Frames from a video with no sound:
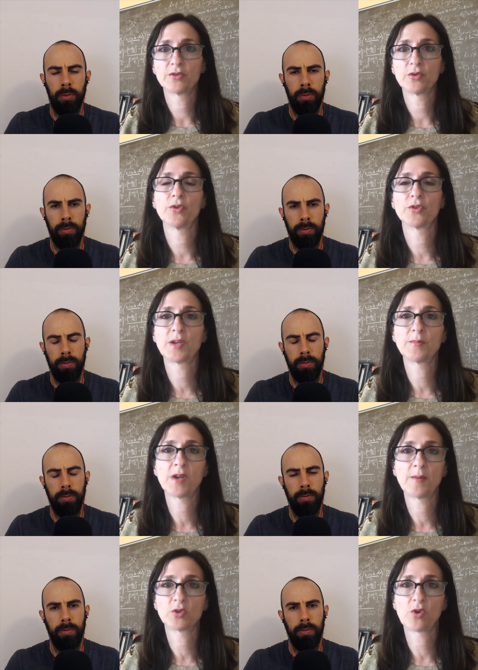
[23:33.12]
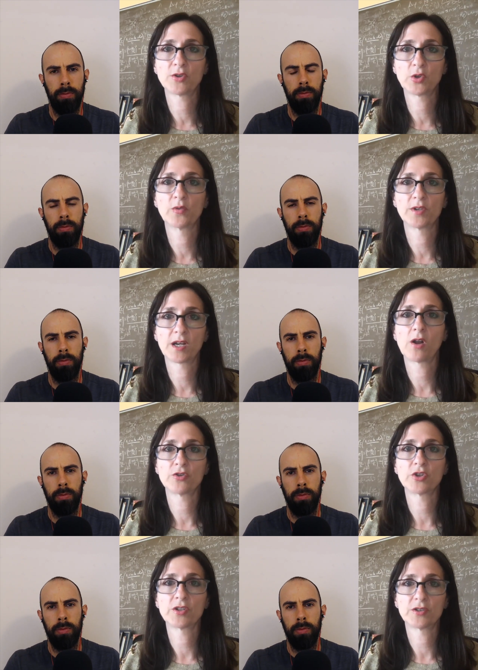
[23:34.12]
Speaker 1: So there's sometimes crossover
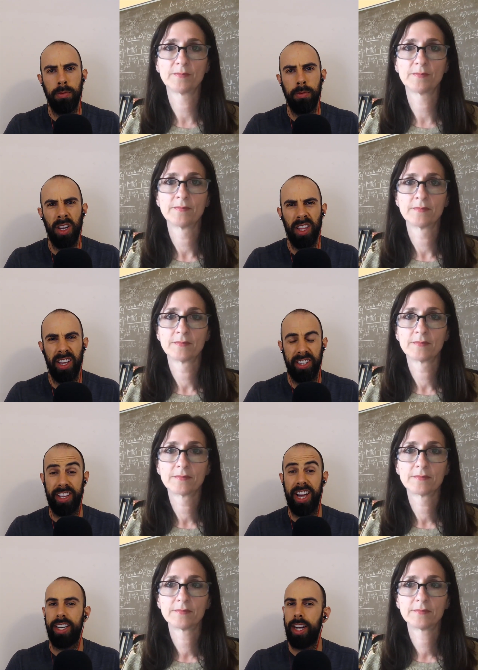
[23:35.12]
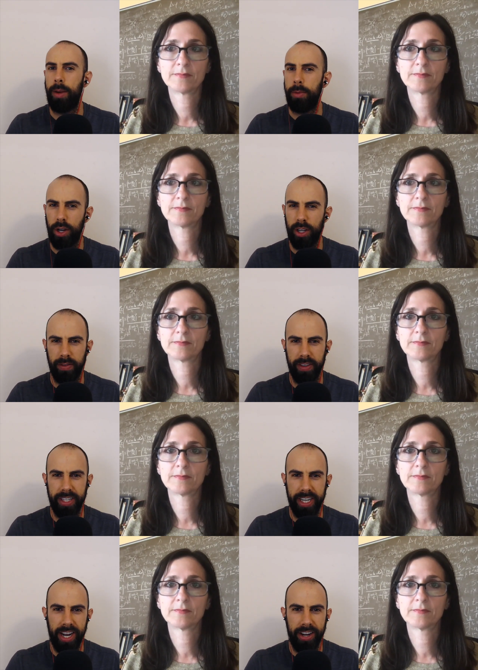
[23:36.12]
technologies.
Speaker 2: There's a lot of times crossover
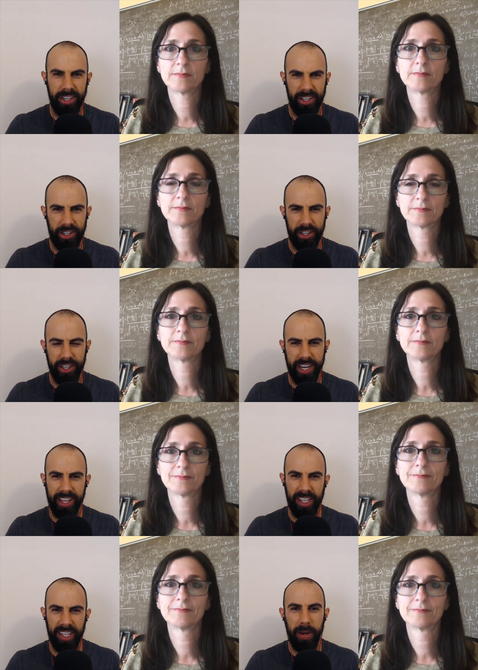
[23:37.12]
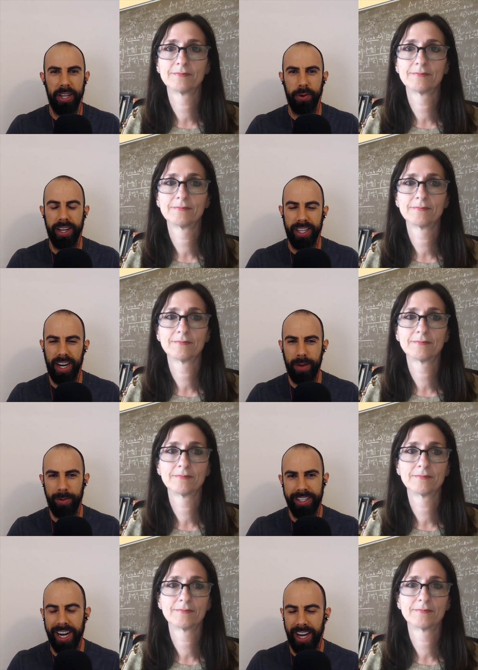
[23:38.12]
technologies. Just look at the space race and how
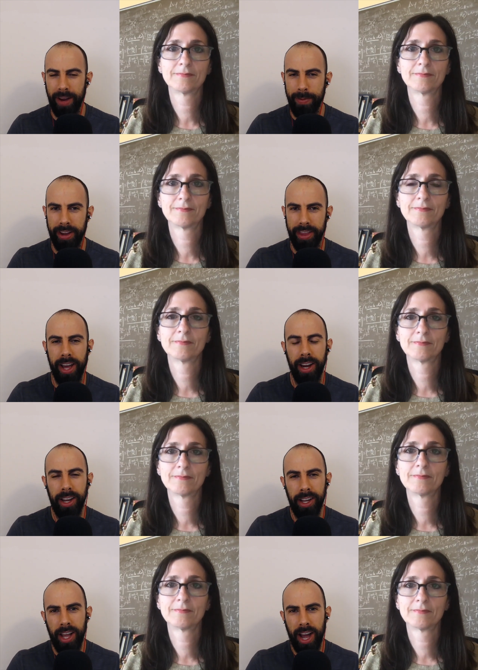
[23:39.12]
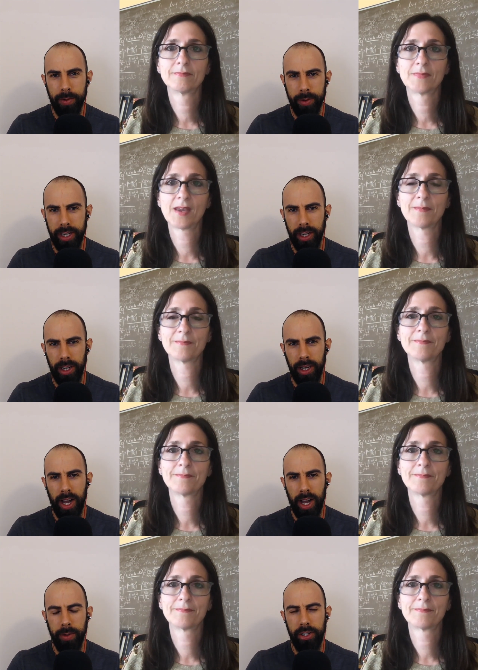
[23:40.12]
much tech came out of that. How do we yeah.
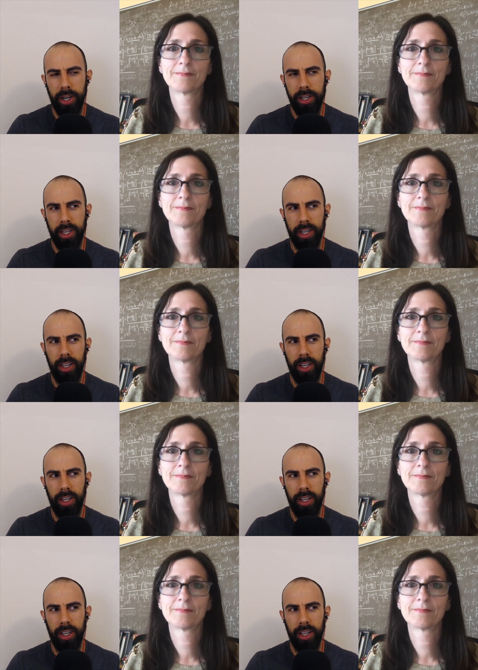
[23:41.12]
how do we change the